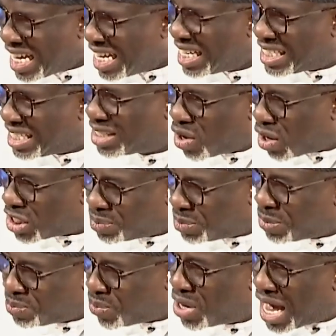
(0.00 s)
those
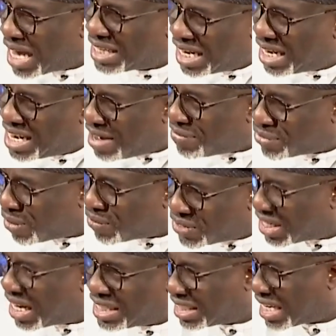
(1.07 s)
people at the left of
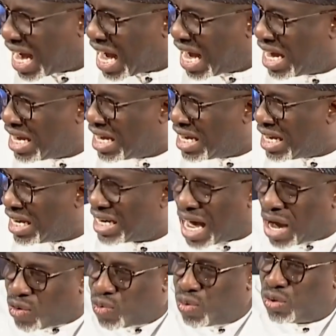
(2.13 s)
center
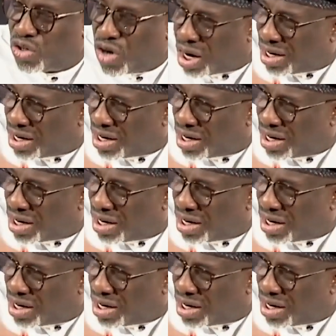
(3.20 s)
that could not